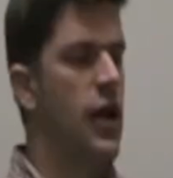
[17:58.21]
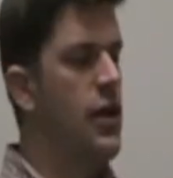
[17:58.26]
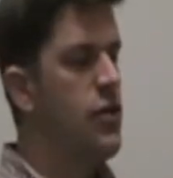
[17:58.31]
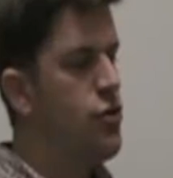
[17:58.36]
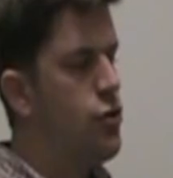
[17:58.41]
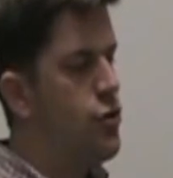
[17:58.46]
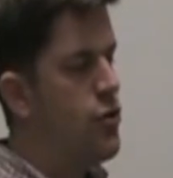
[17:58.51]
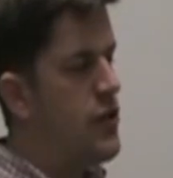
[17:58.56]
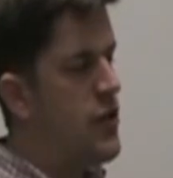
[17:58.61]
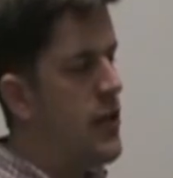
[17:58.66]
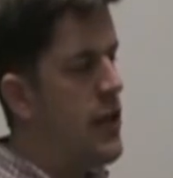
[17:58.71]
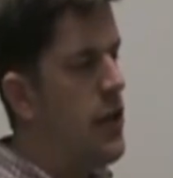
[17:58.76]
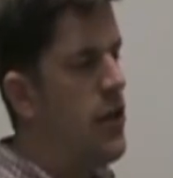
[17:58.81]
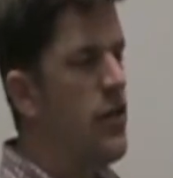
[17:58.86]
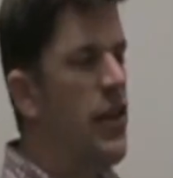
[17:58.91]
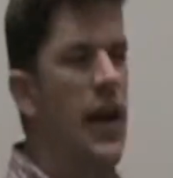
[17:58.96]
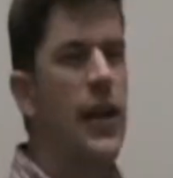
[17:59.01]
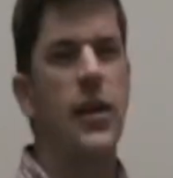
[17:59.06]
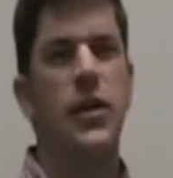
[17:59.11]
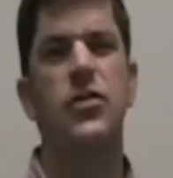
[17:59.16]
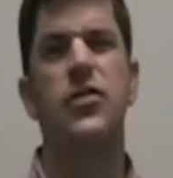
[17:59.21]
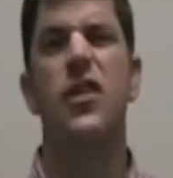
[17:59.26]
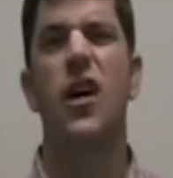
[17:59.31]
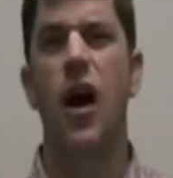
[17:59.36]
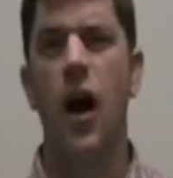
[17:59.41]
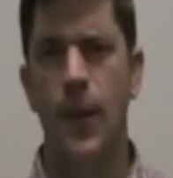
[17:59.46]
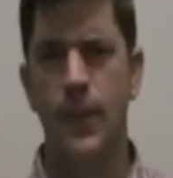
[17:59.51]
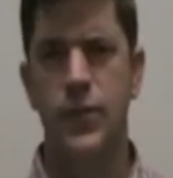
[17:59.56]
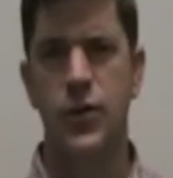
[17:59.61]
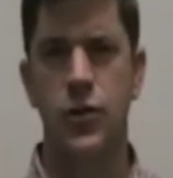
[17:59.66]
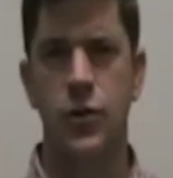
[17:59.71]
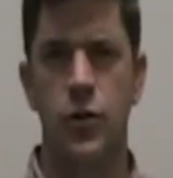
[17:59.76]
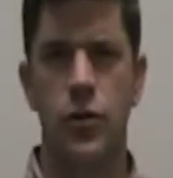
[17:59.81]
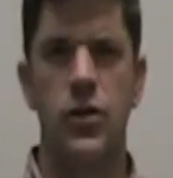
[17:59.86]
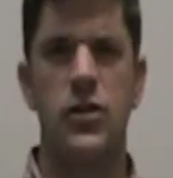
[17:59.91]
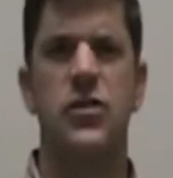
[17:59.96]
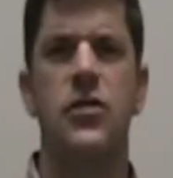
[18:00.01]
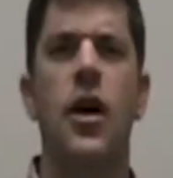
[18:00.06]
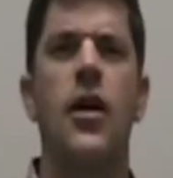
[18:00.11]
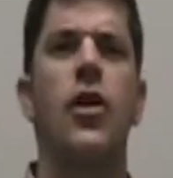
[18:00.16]
As you see here, that is optional.
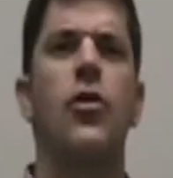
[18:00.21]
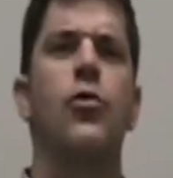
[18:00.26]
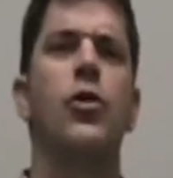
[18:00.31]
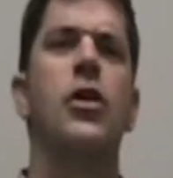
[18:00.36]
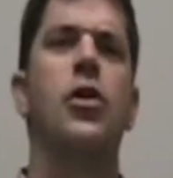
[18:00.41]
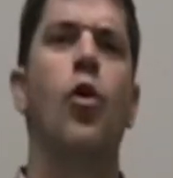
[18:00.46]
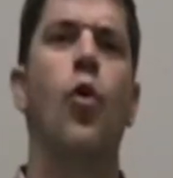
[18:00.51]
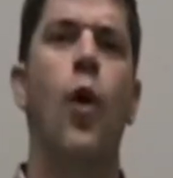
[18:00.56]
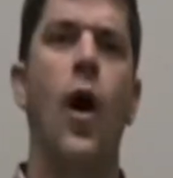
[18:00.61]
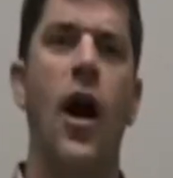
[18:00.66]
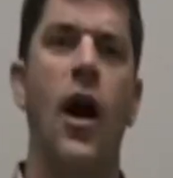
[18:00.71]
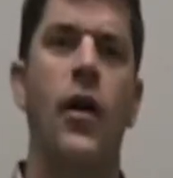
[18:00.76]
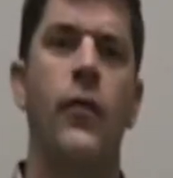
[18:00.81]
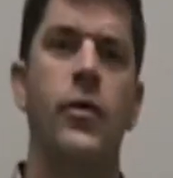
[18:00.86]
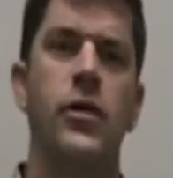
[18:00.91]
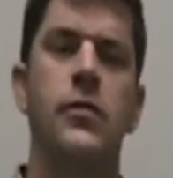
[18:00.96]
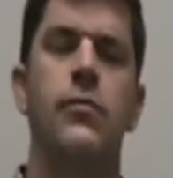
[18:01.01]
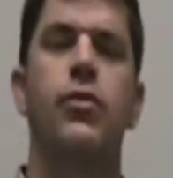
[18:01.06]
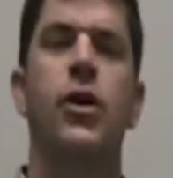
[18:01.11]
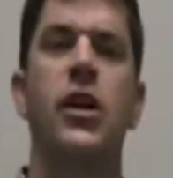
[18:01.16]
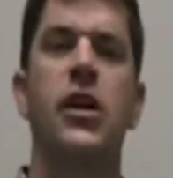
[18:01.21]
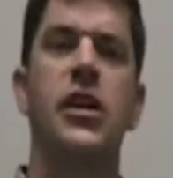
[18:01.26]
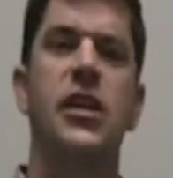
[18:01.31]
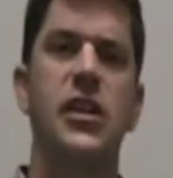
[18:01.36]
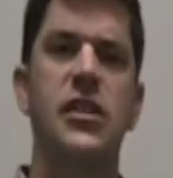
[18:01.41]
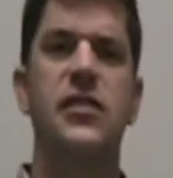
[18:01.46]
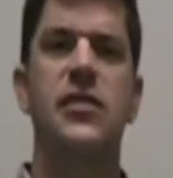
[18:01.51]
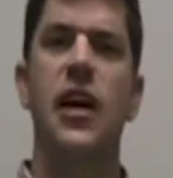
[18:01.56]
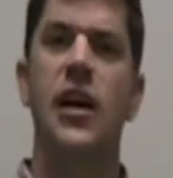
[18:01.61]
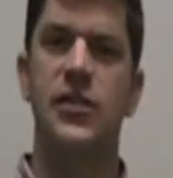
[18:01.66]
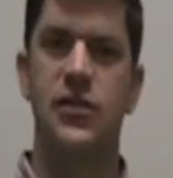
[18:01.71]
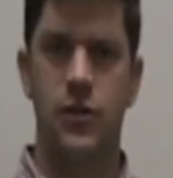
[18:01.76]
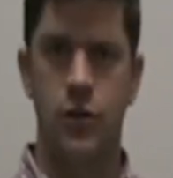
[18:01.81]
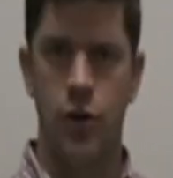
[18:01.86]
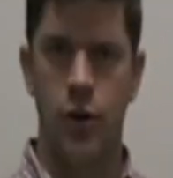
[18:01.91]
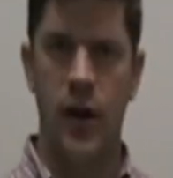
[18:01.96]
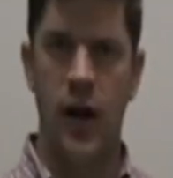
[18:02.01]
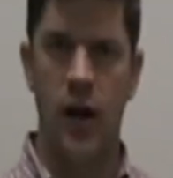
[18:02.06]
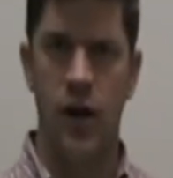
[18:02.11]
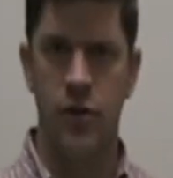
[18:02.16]
It's not a requirement, but it is nice to
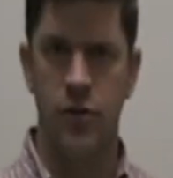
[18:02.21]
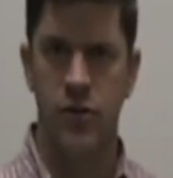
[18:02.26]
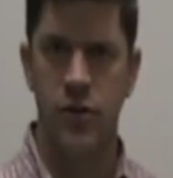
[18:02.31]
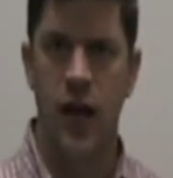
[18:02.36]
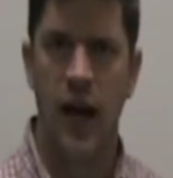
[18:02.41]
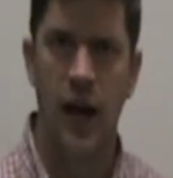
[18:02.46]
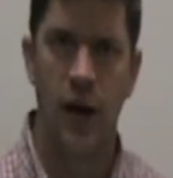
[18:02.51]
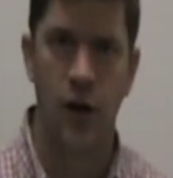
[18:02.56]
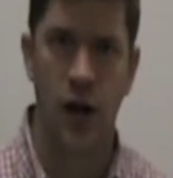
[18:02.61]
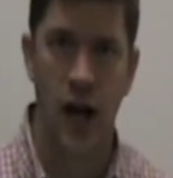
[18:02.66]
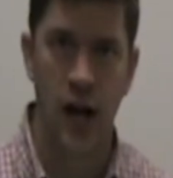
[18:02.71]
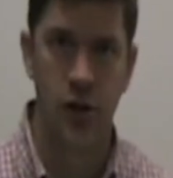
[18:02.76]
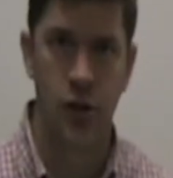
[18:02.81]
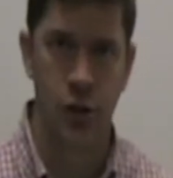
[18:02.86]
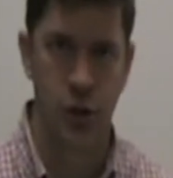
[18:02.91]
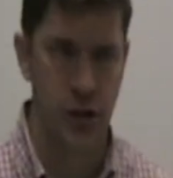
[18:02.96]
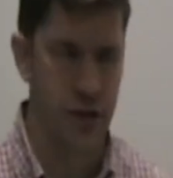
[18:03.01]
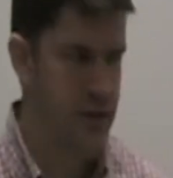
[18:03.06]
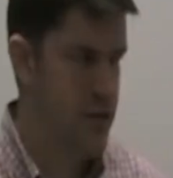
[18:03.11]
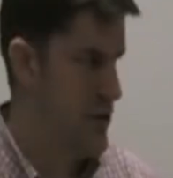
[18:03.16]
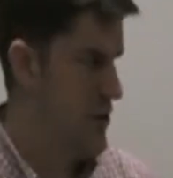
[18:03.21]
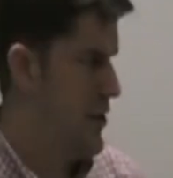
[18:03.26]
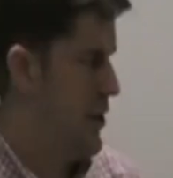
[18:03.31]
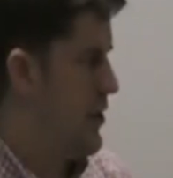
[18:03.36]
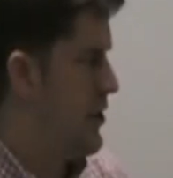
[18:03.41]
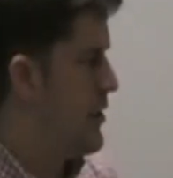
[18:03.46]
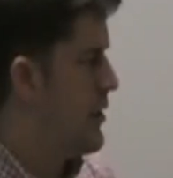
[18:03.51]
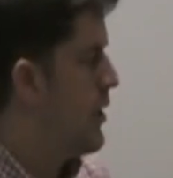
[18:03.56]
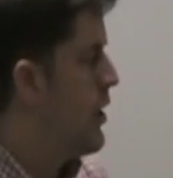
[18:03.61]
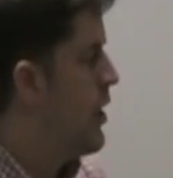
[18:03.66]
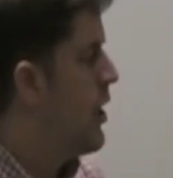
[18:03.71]
know how hot your oven's getting.